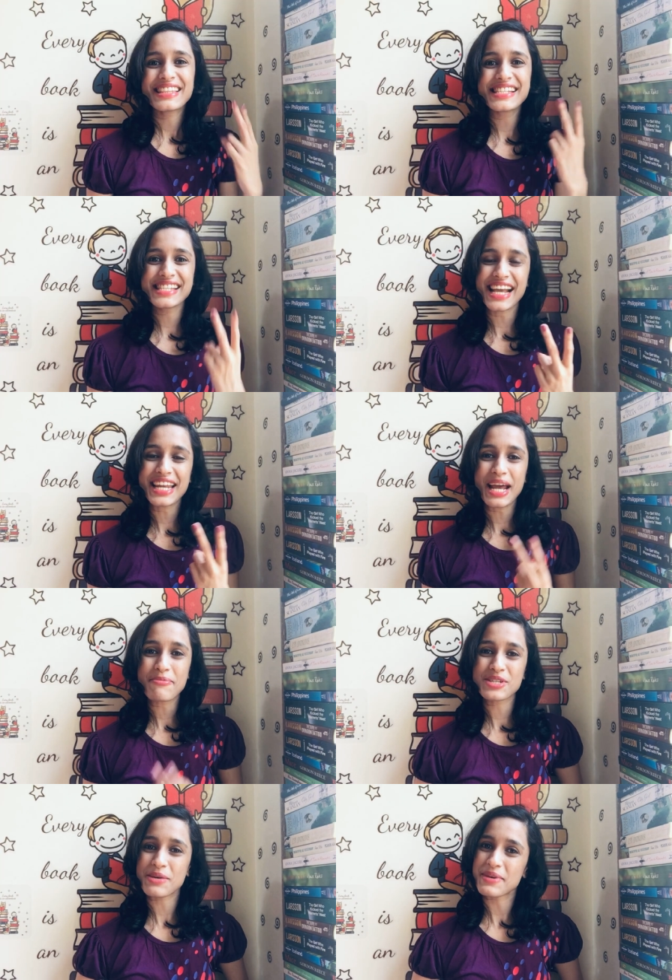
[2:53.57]
the second
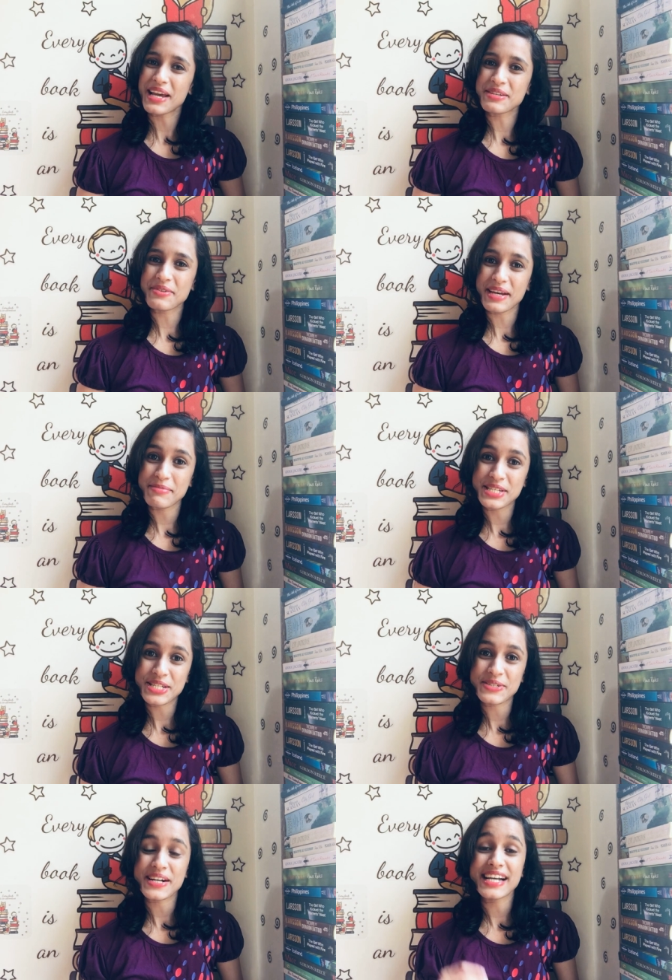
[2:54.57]
app which i would like to recommend
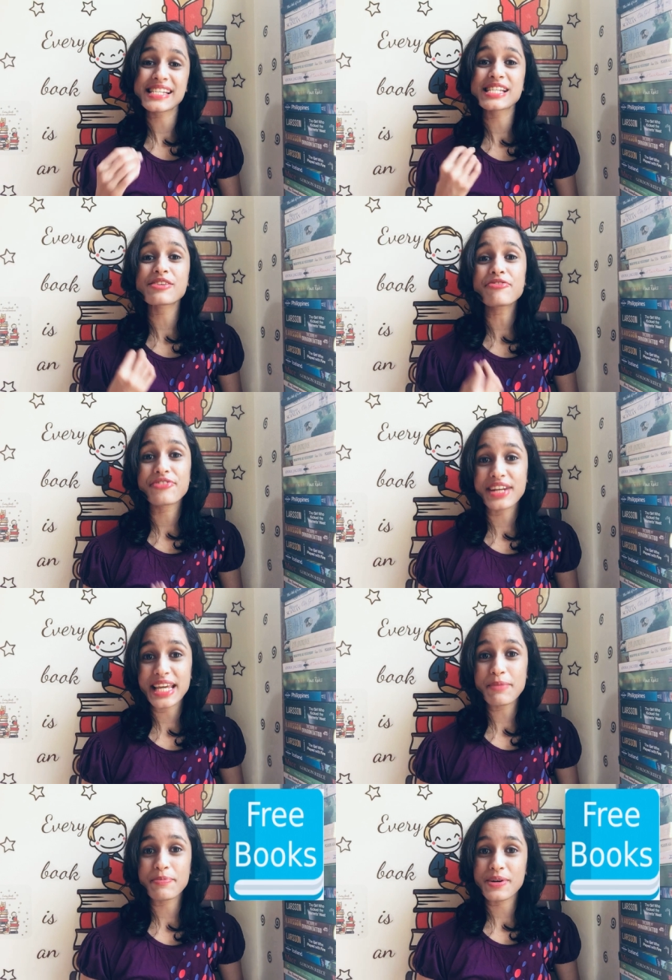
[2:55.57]
to you guys is a
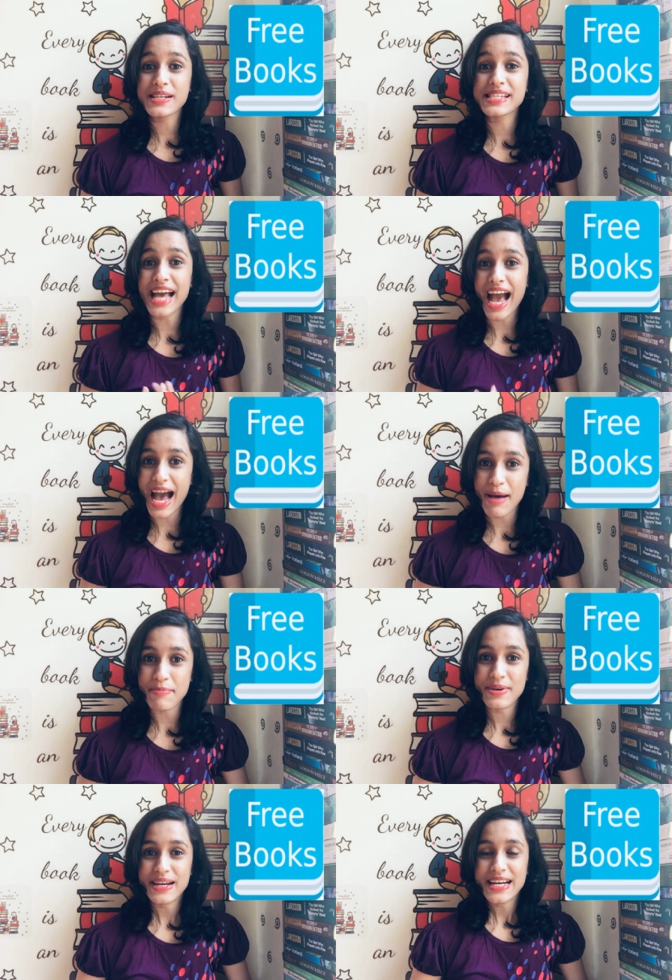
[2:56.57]
free books
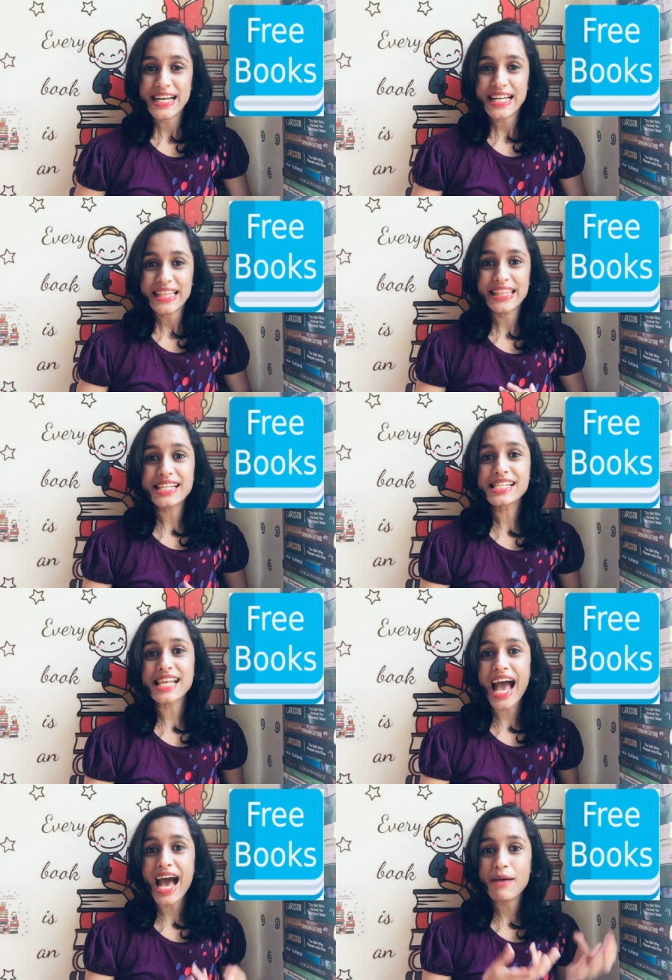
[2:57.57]
app
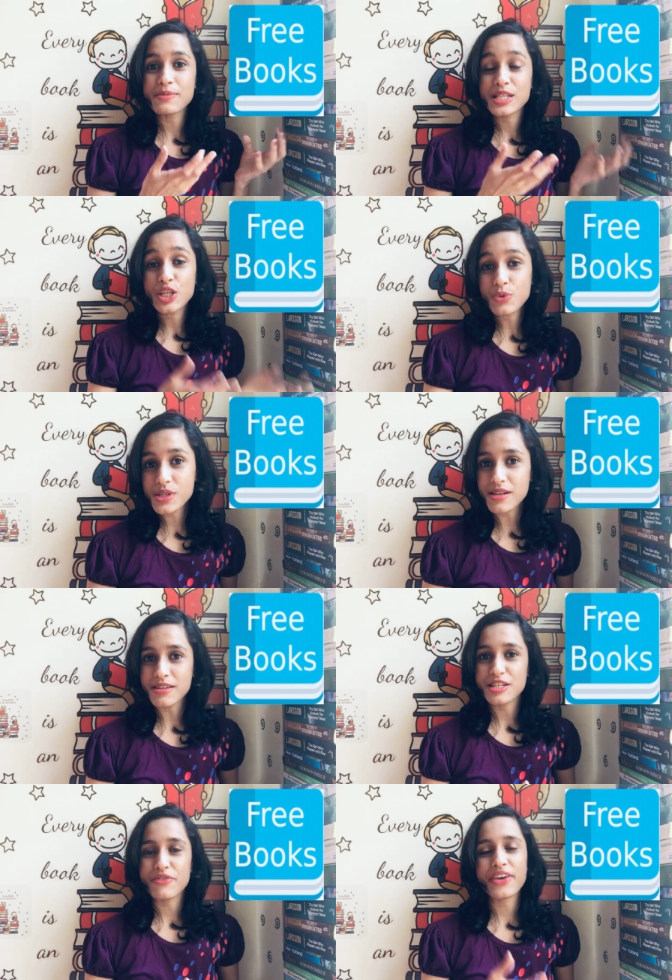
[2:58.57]
this app's user
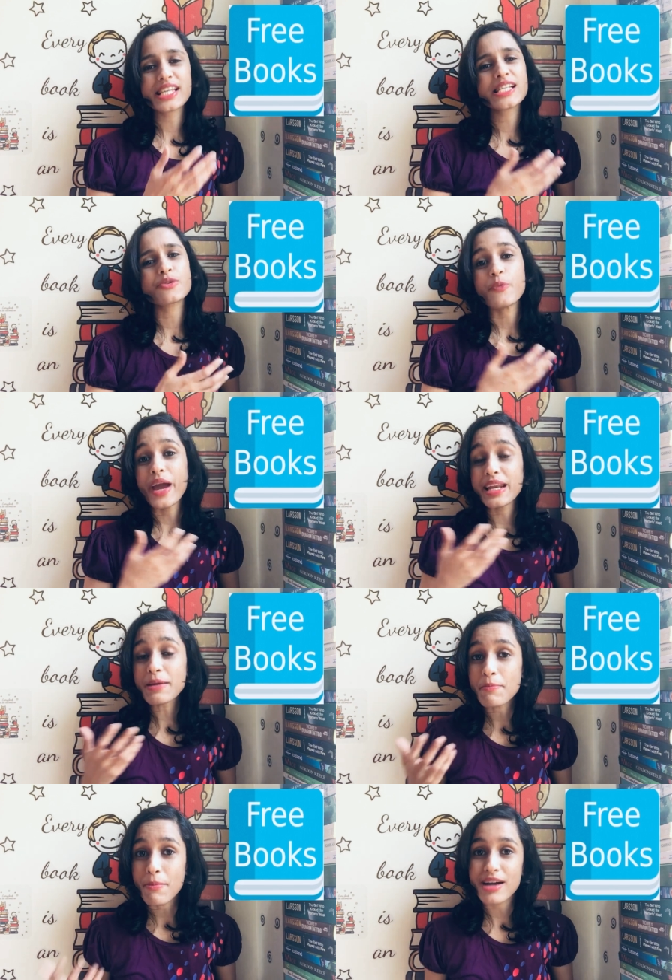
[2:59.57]
interface is
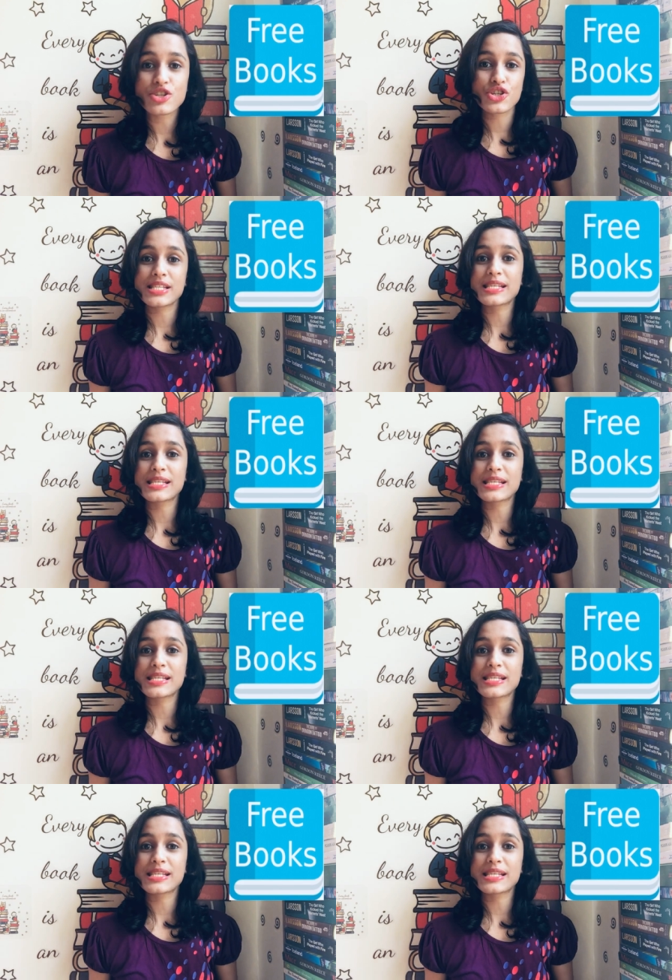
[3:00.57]
very much